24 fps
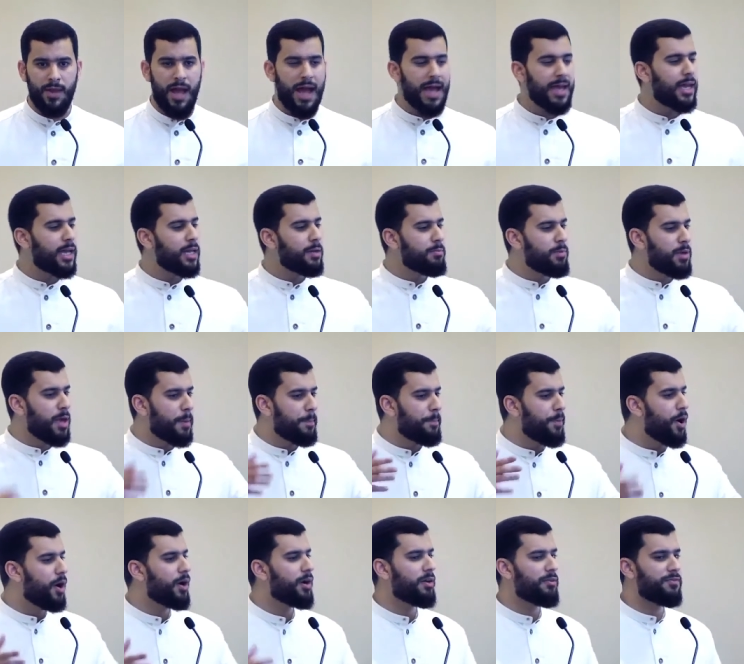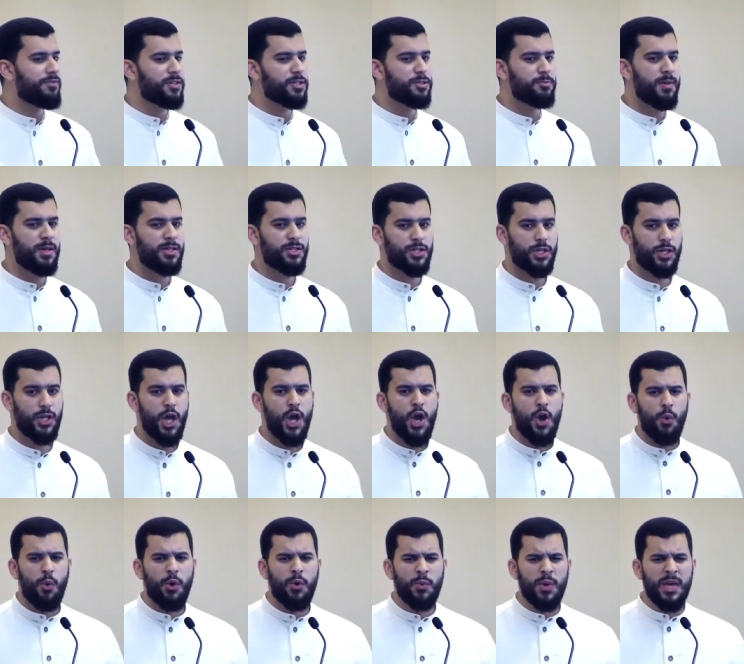I can be a part of this masjid.
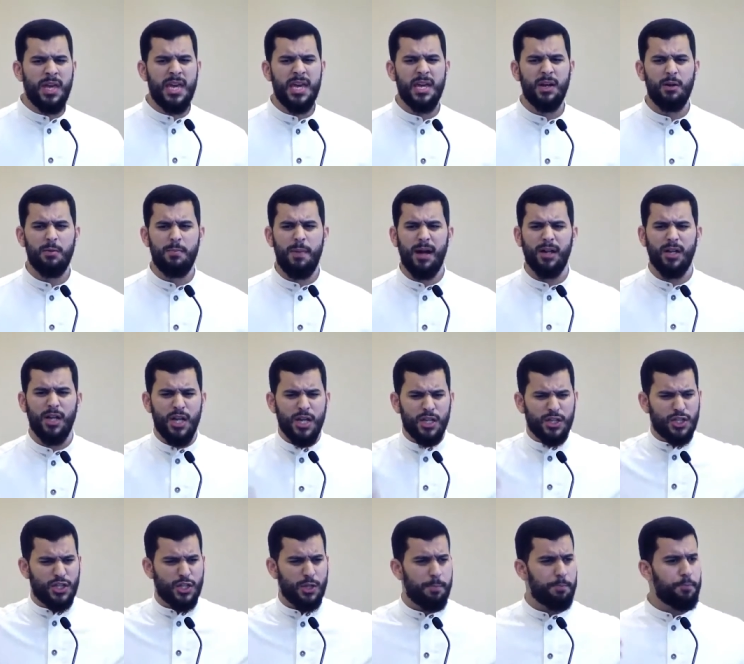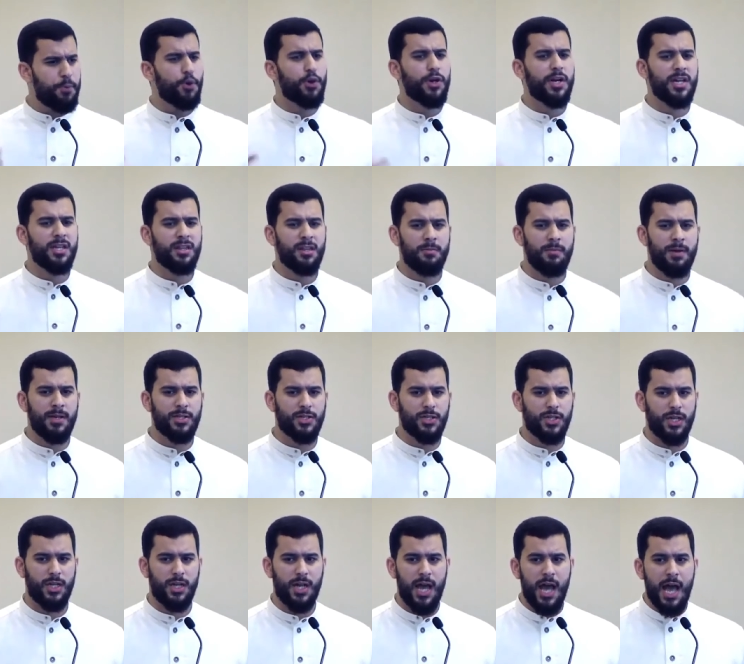When we hear about supporting the
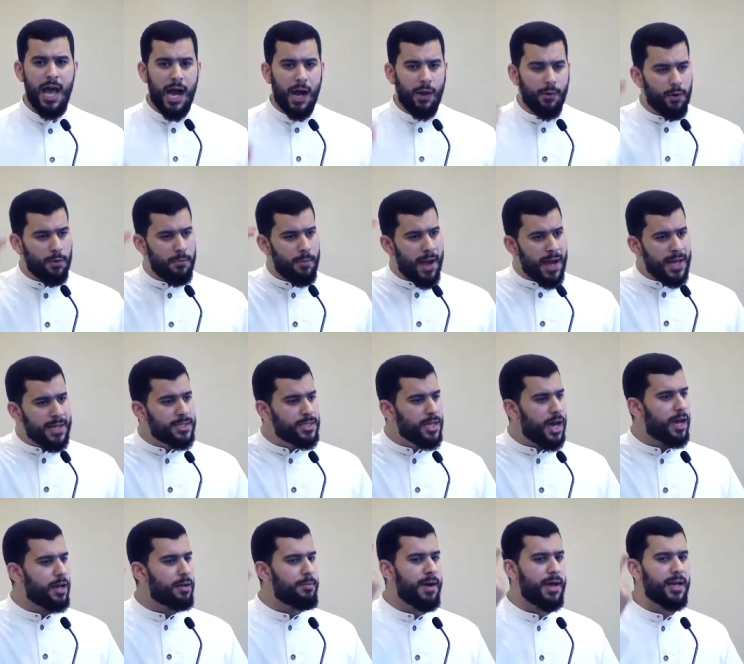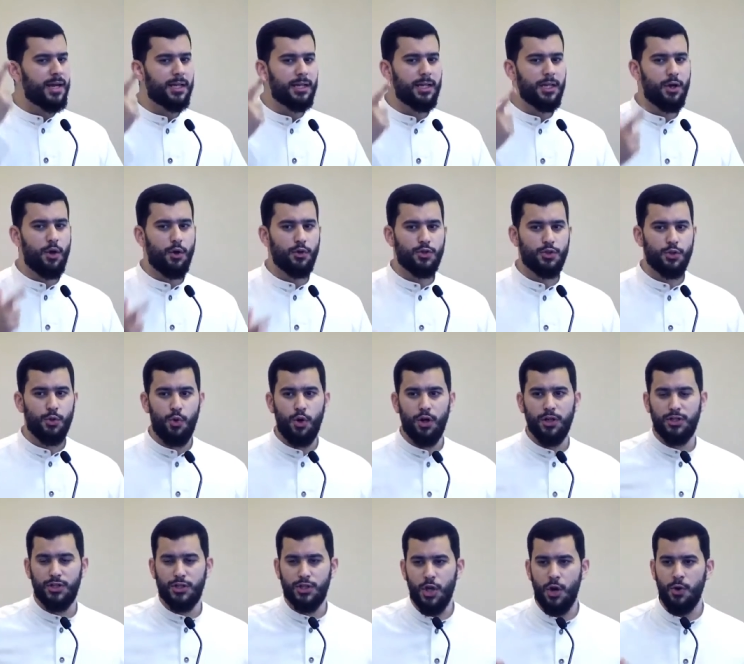masjid, our minds automatically go
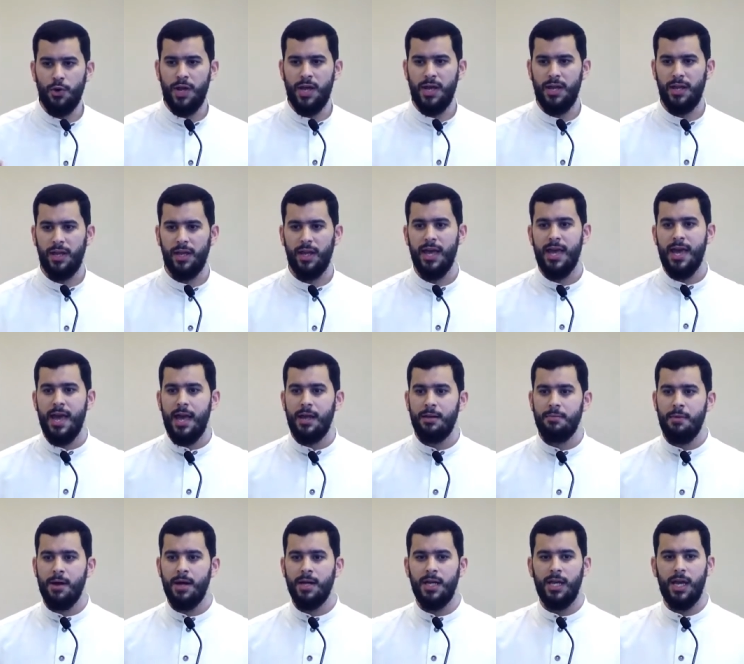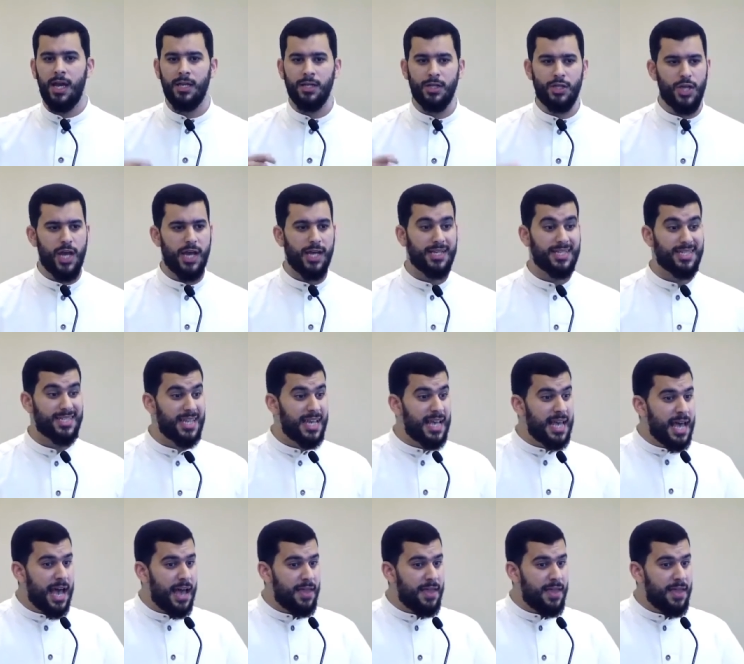towards donating and money and checks.